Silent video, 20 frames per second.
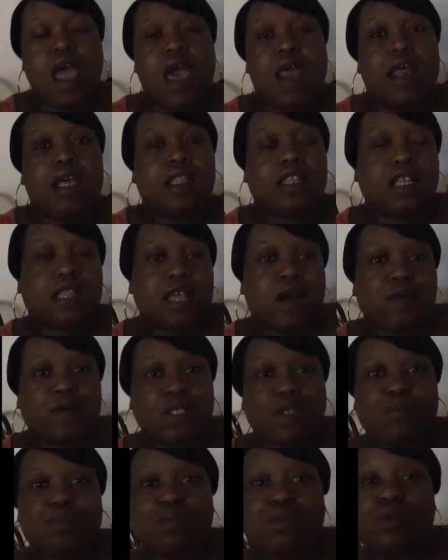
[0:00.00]
And I thought that
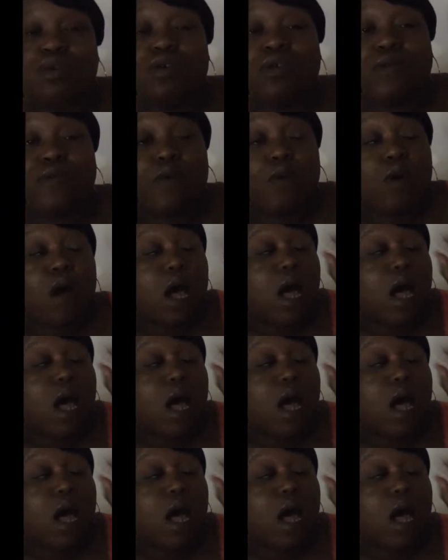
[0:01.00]
was beautiful.